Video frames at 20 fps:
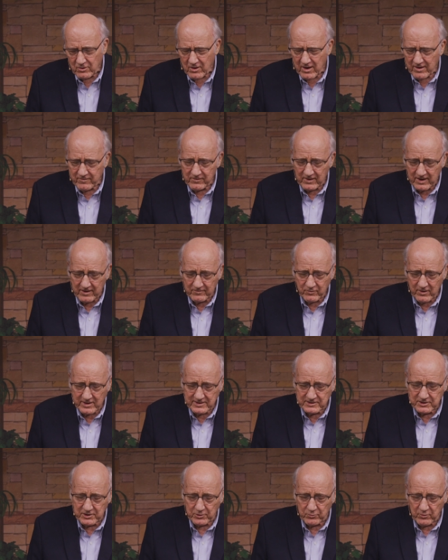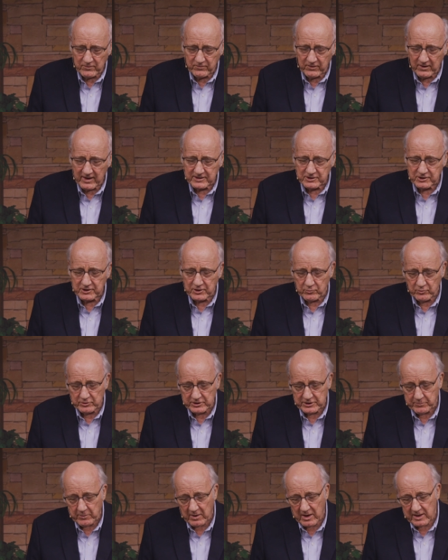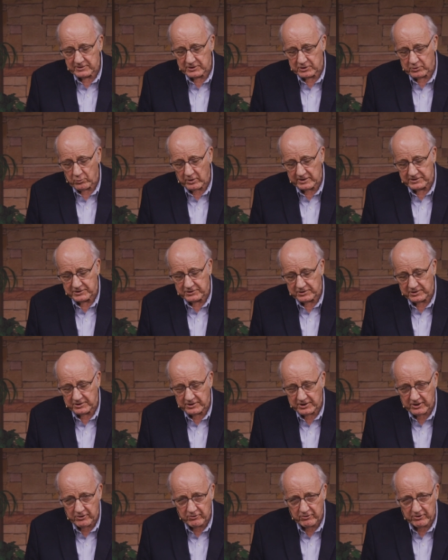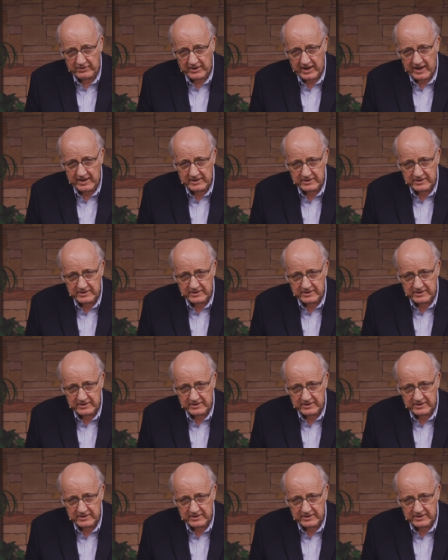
You know, I've, I've raised a reflection response question here, and